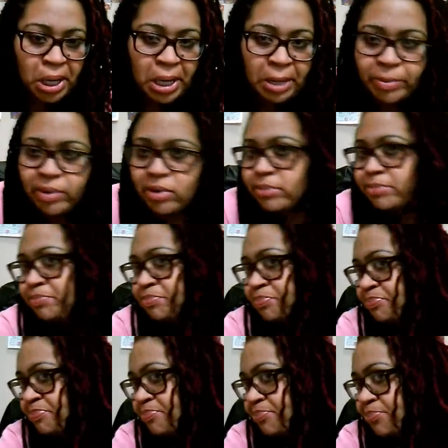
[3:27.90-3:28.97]
I'm um
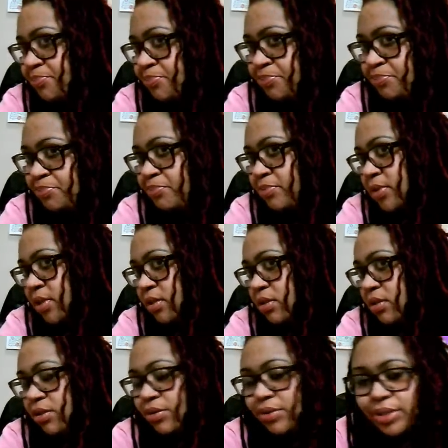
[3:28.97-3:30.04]

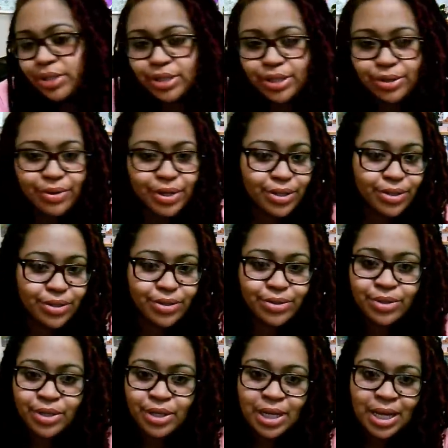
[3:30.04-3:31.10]
associate director.
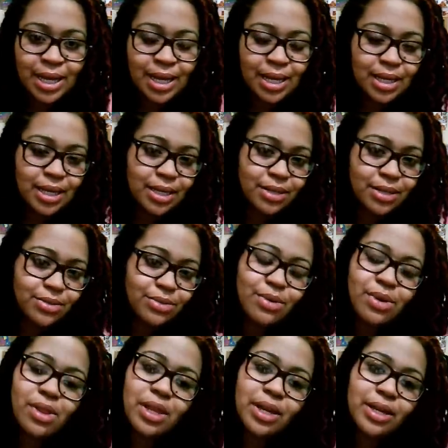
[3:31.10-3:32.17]
Can't
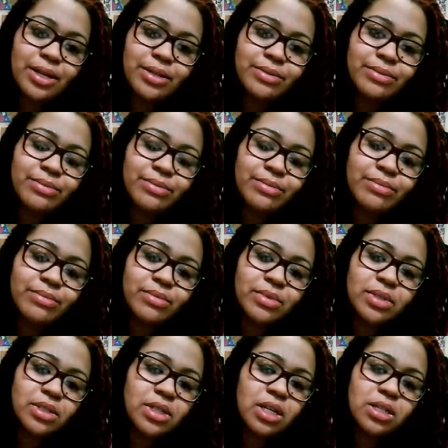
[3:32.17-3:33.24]
do all of that
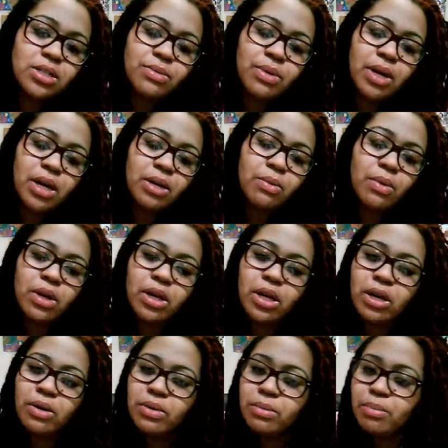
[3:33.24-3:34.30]
because I swear I'd walk
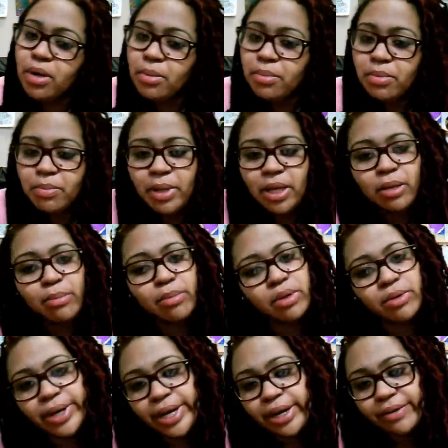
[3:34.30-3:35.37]
here with purple, pink, and
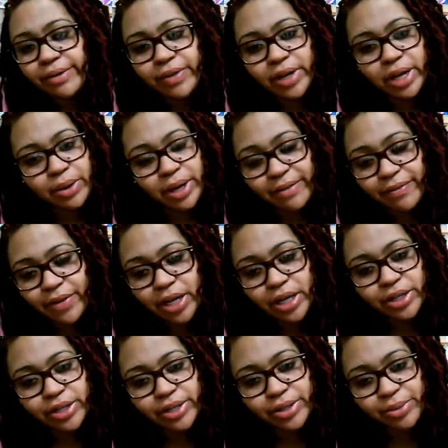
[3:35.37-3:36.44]
blue hair if I if I
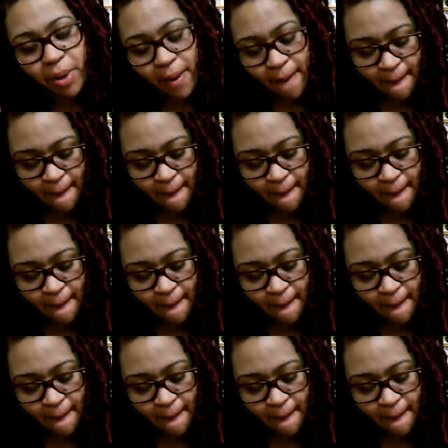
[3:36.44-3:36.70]
could.